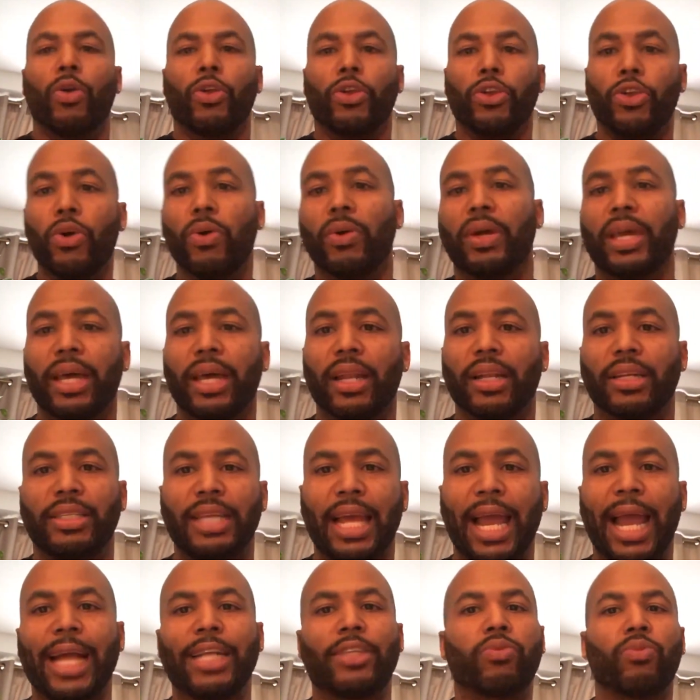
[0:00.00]
You get
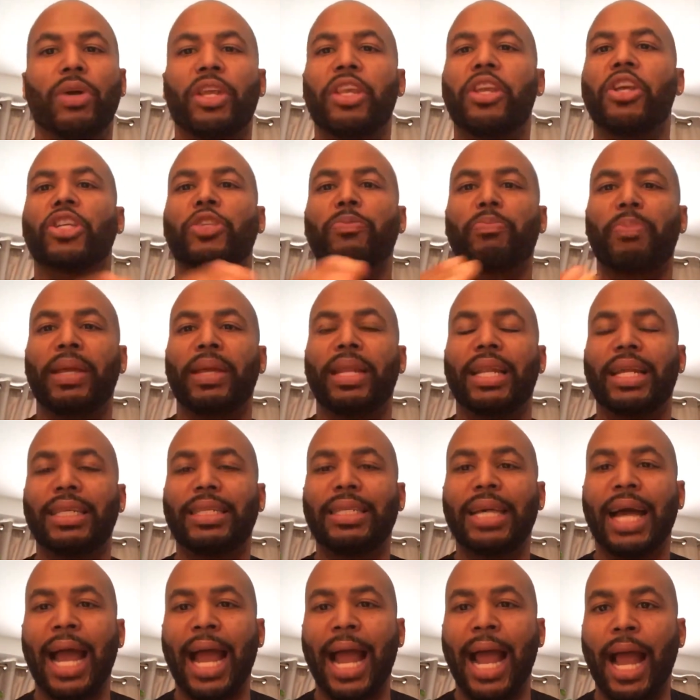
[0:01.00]
attached when you're spending
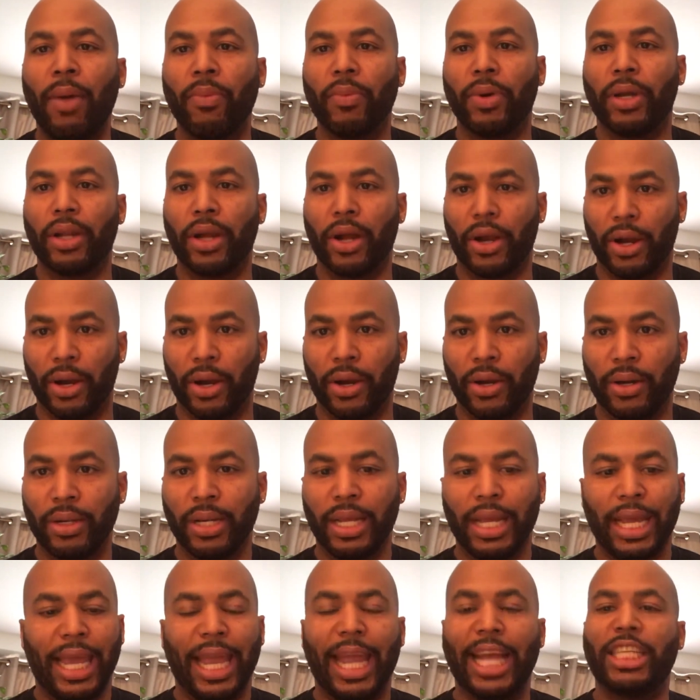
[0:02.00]
time with her,
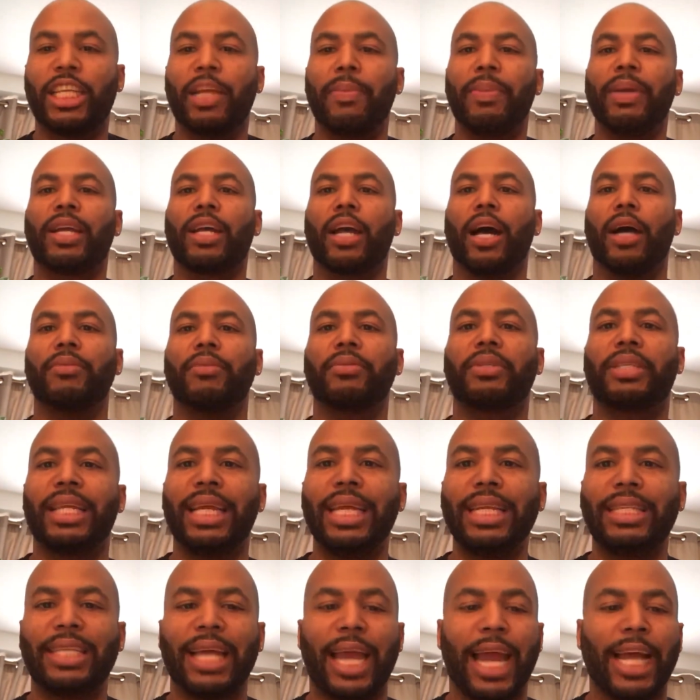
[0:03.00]
and she becomes
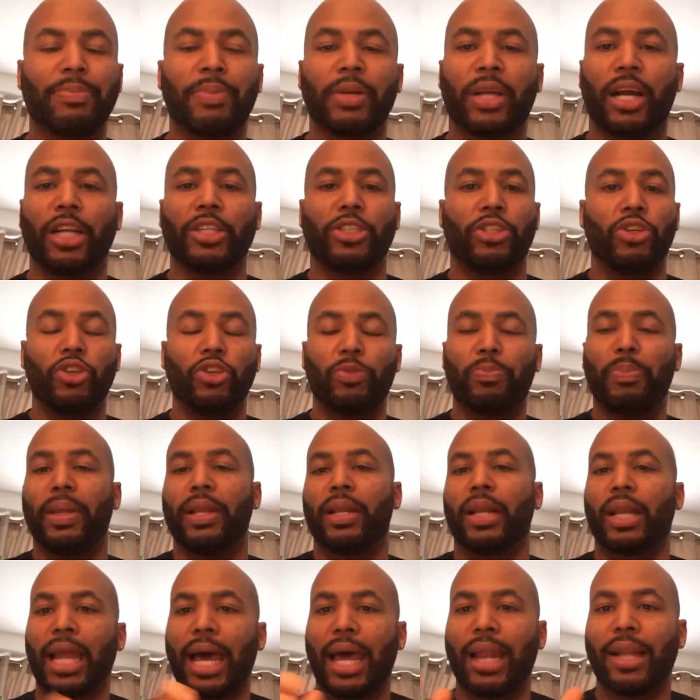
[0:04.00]
detached because you
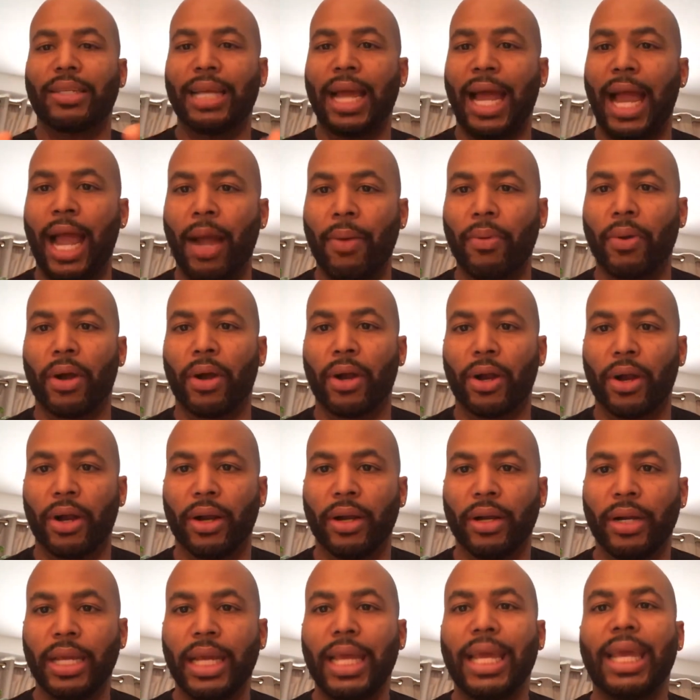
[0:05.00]
spend a lot of time with
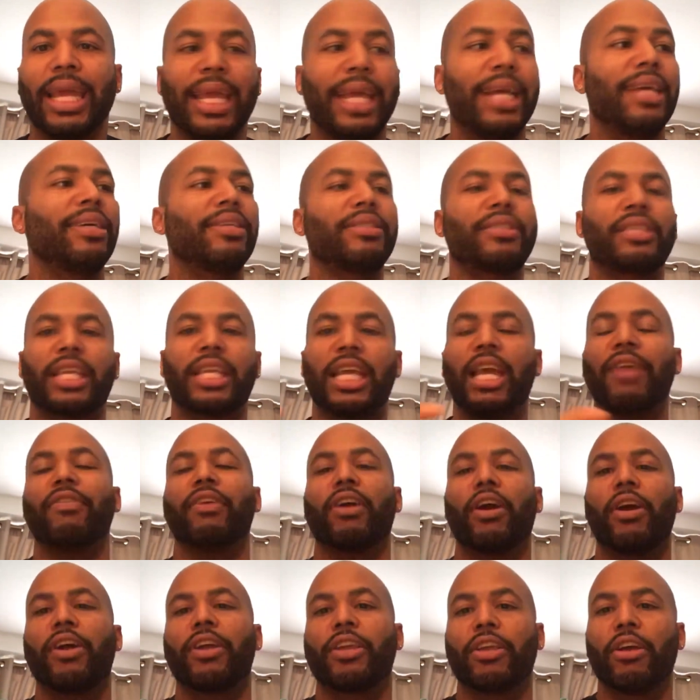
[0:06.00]
her, is
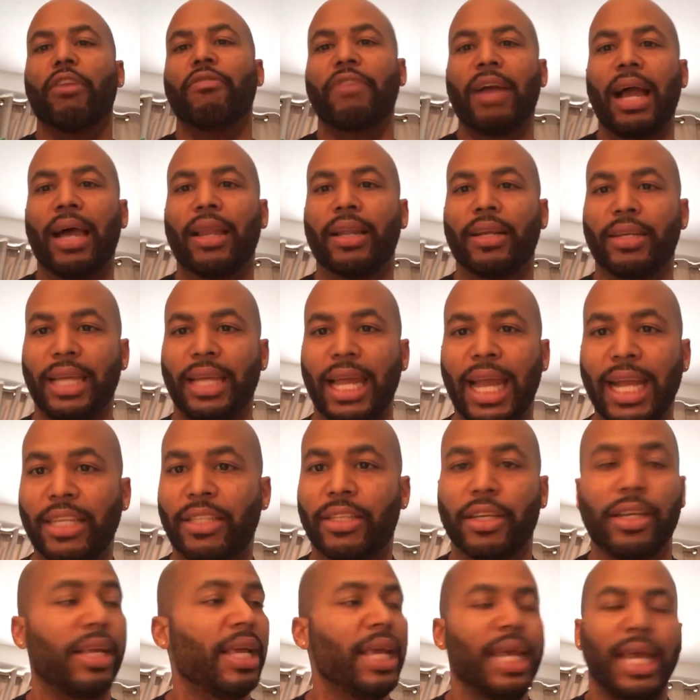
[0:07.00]
giving her your
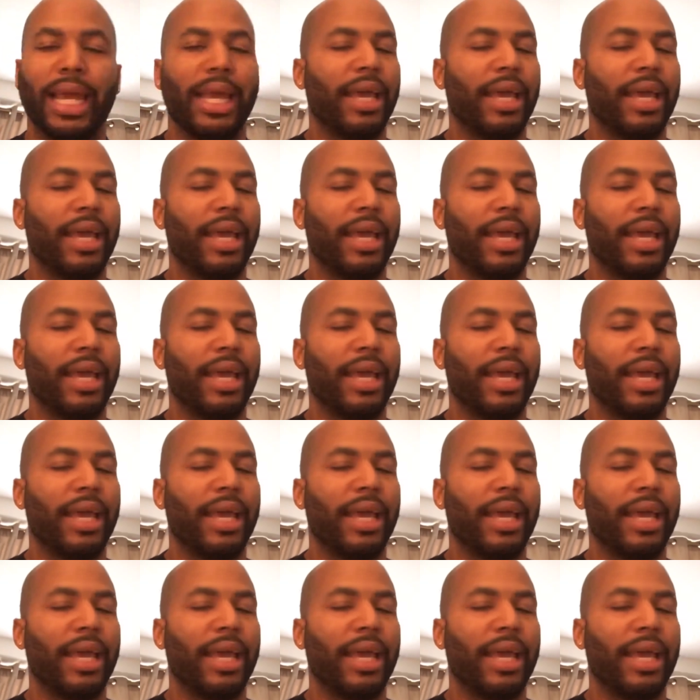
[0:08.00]
validation.